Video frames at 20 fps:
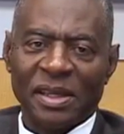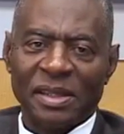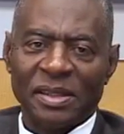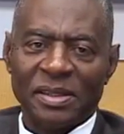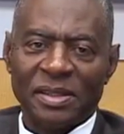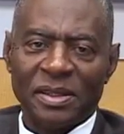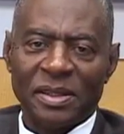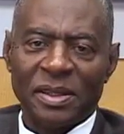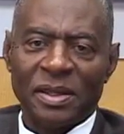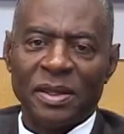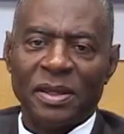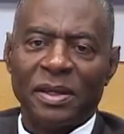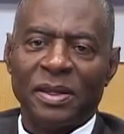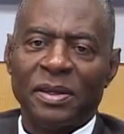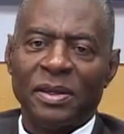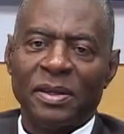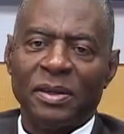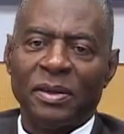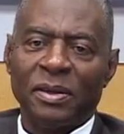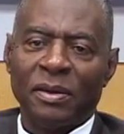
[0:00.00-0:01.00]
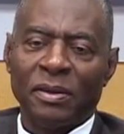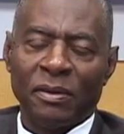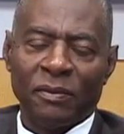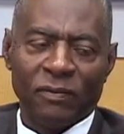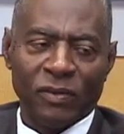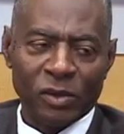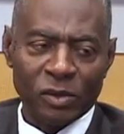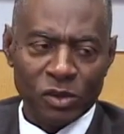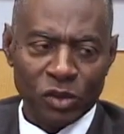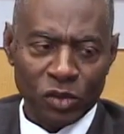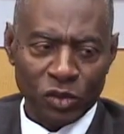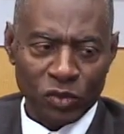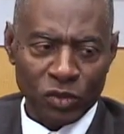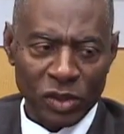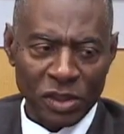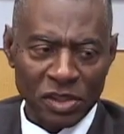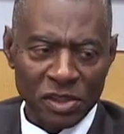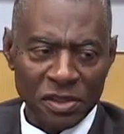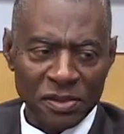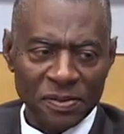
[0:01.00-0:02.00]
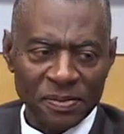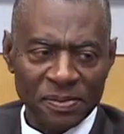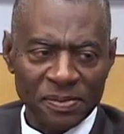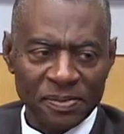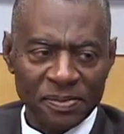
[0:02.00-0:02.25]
in foods and nutrition,